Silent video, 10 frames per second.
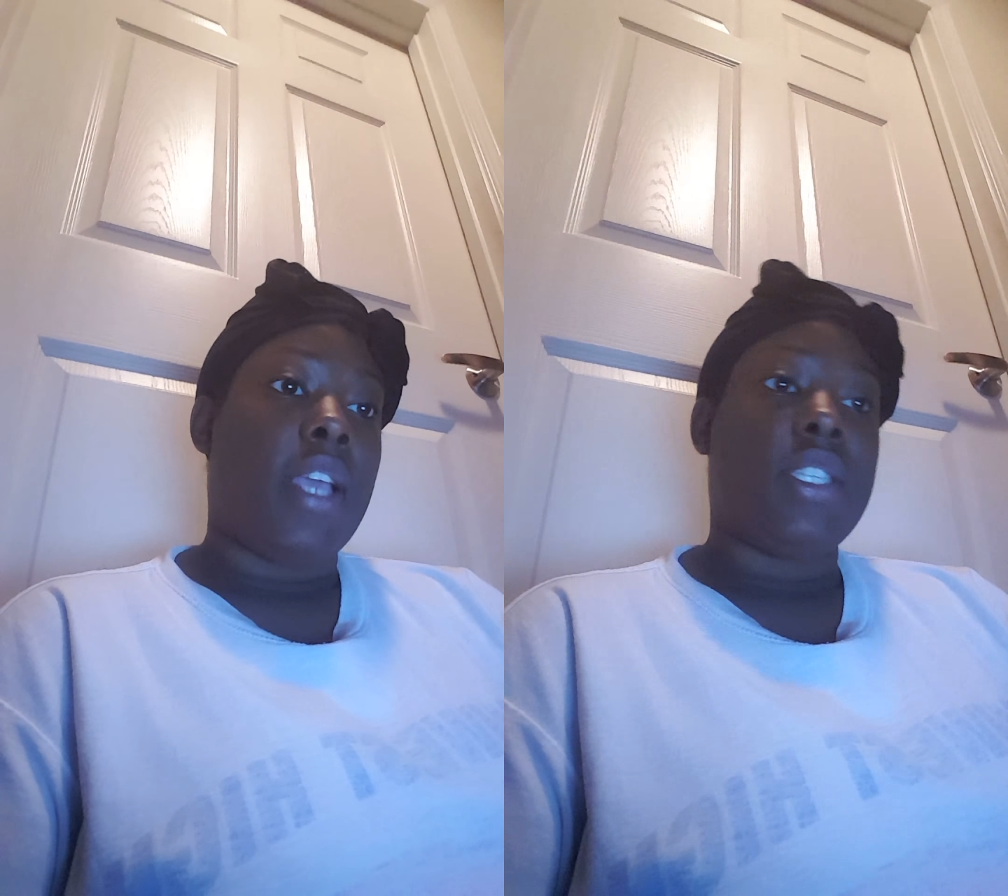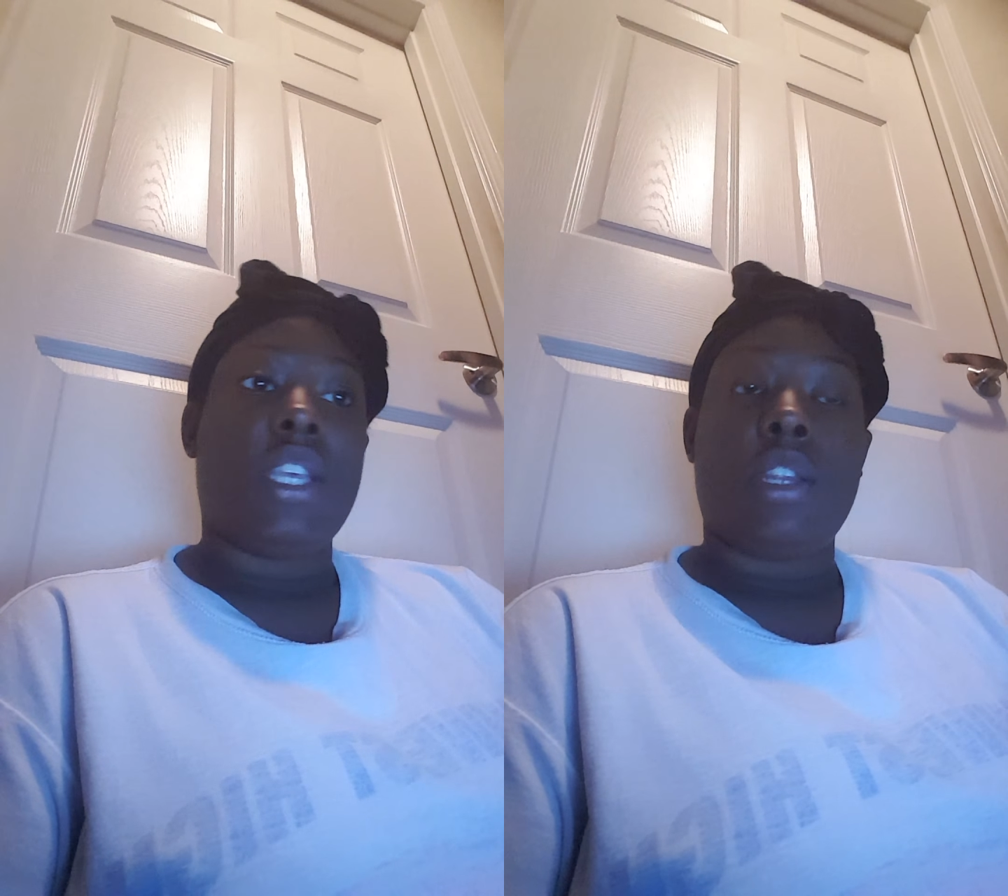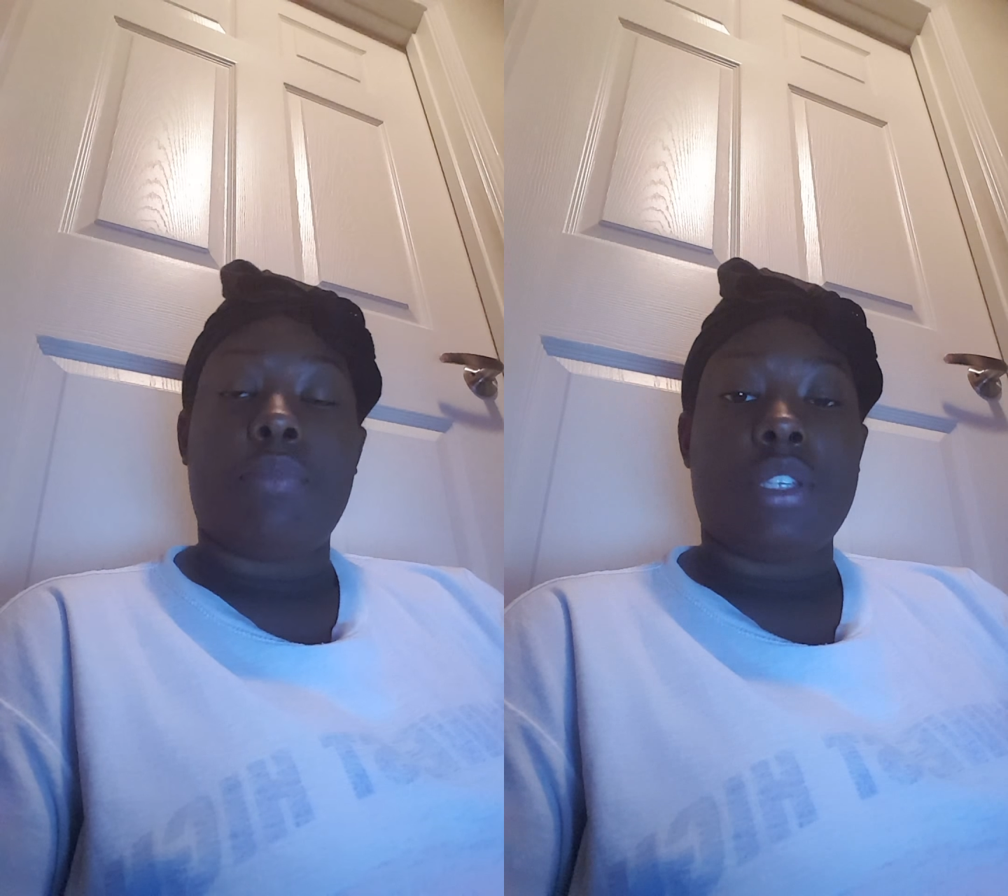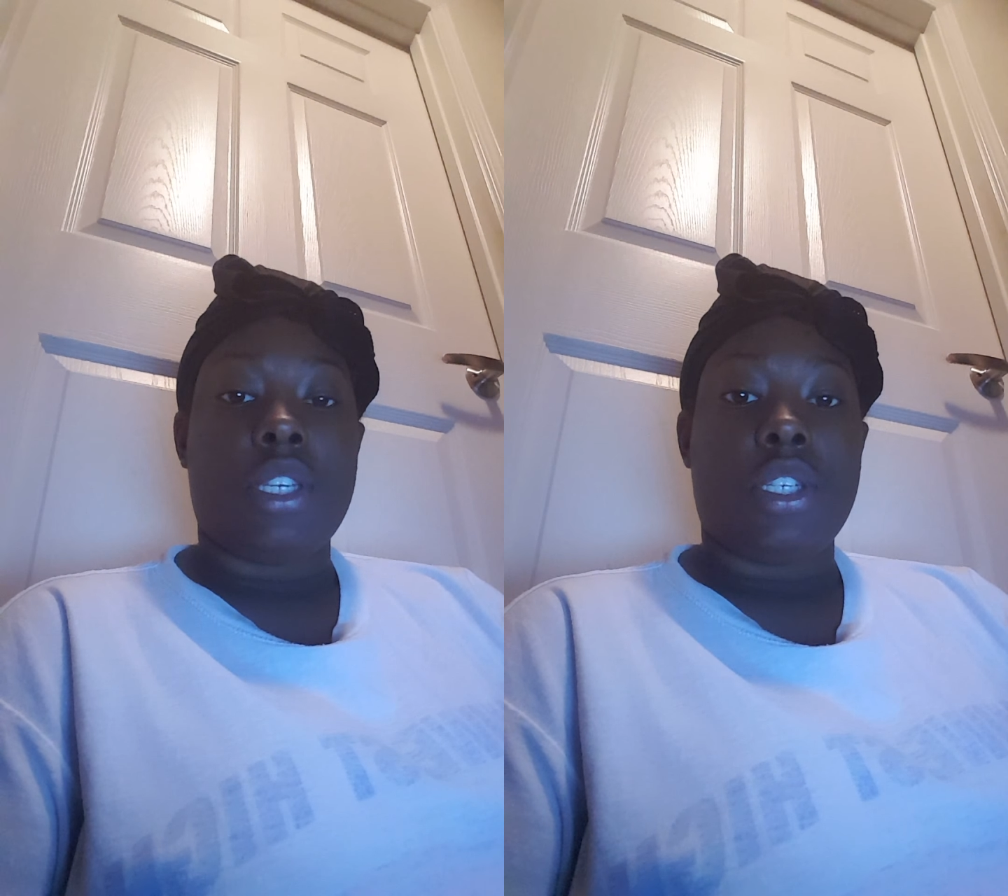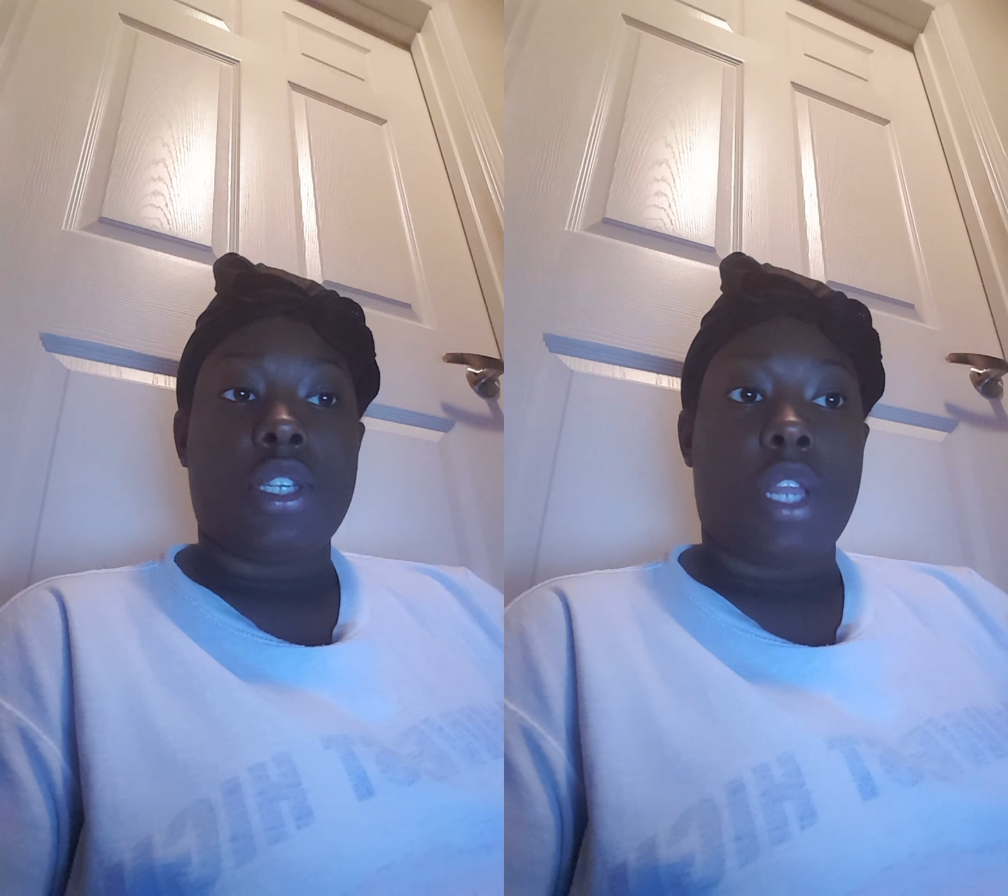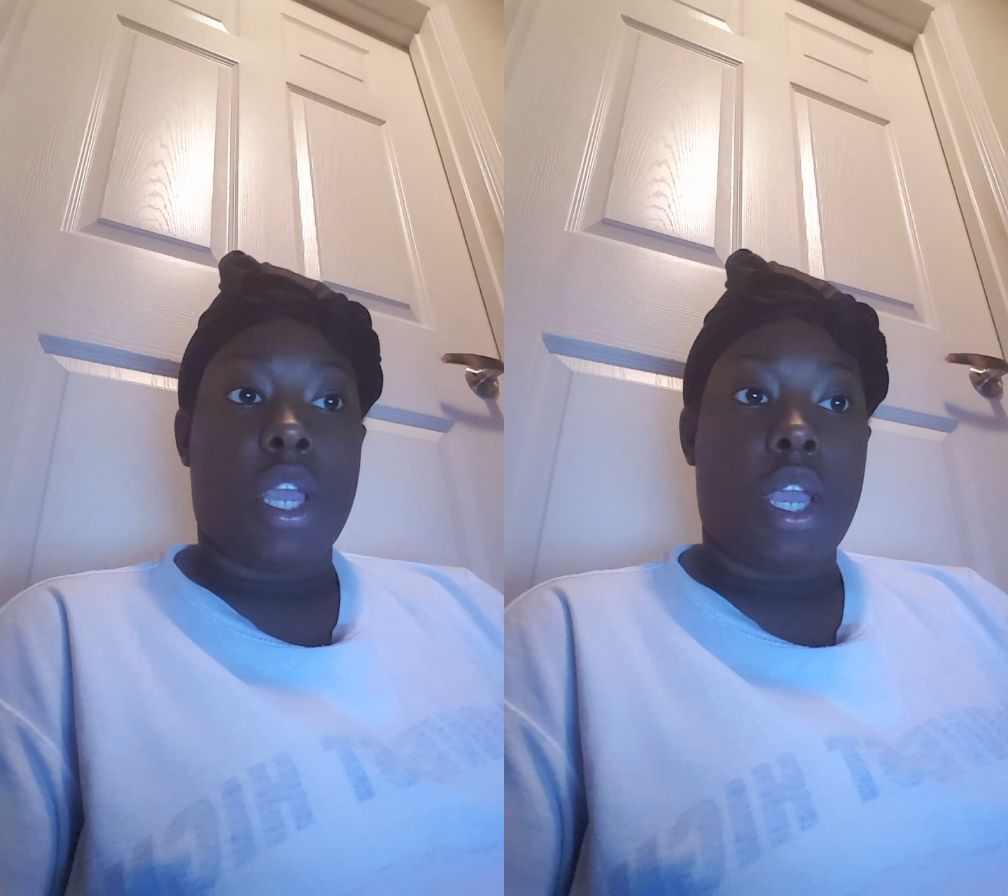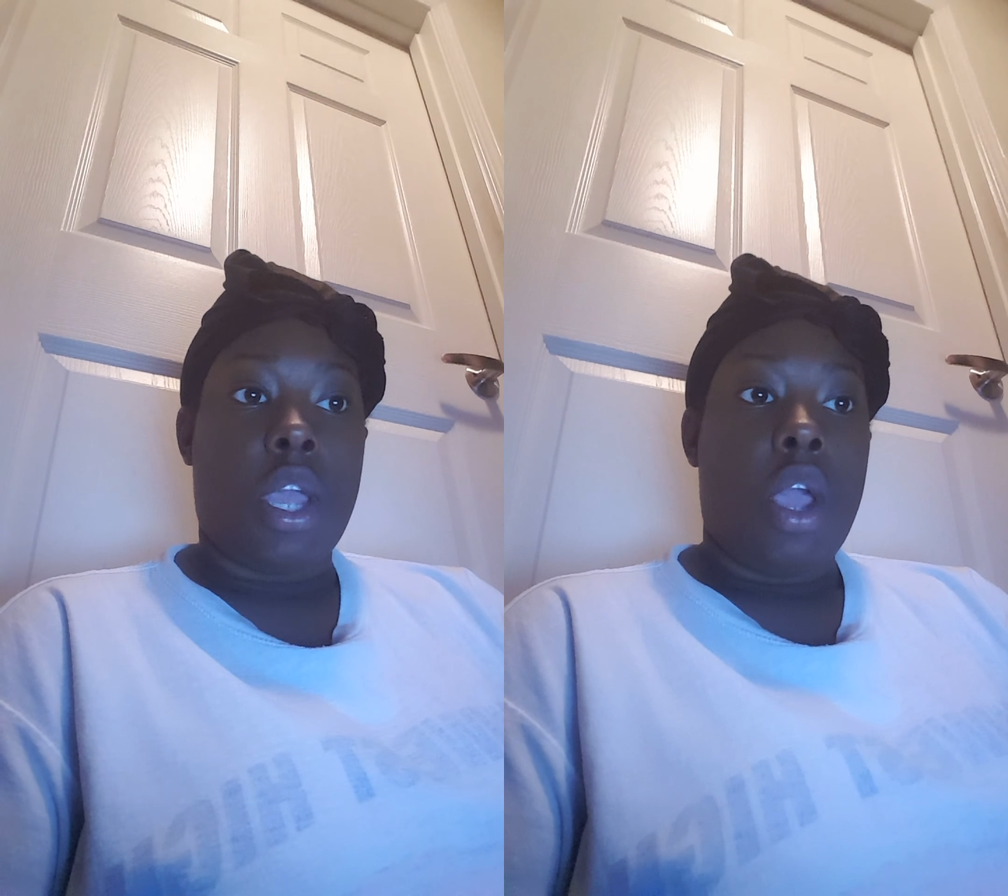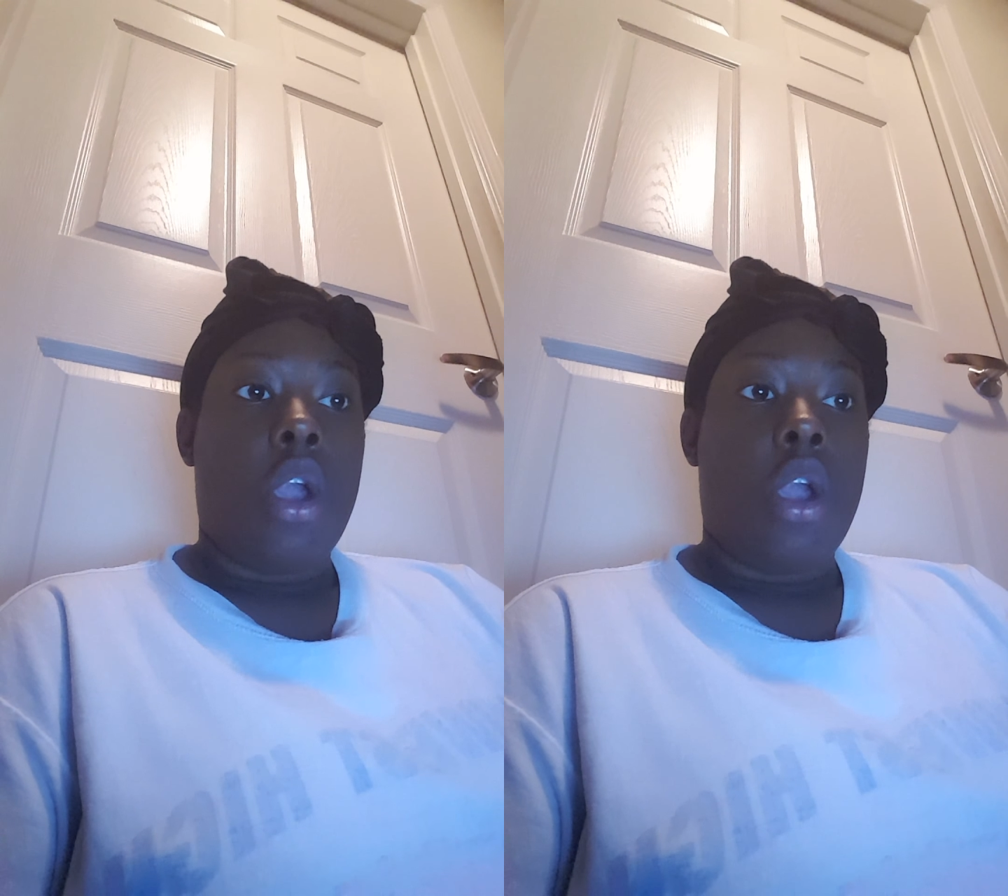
seeking a position that